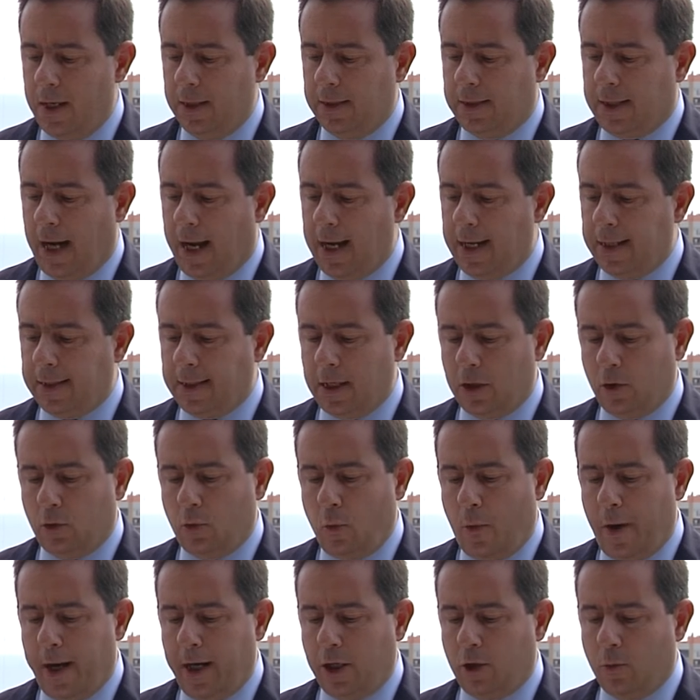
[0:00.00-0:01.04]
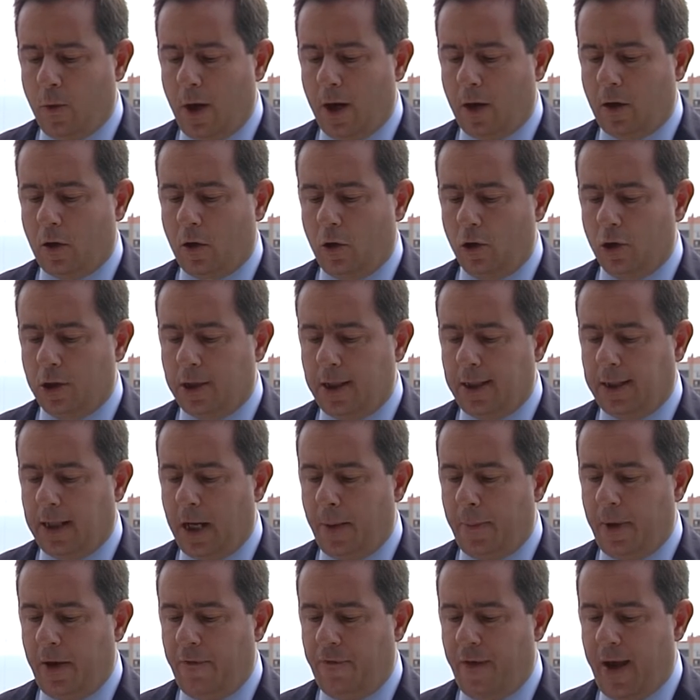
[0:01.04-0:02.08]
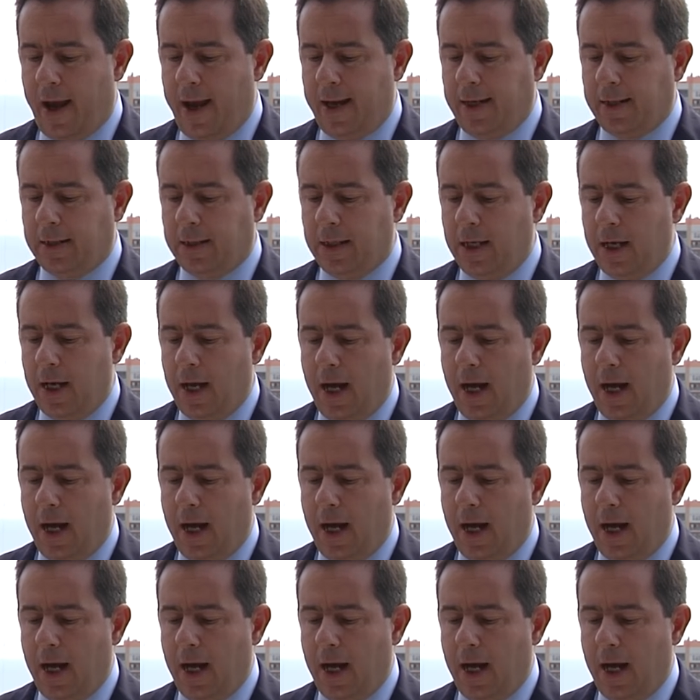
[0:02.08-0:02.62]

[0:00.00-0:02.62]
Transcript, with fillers: challenges to which were considerably faced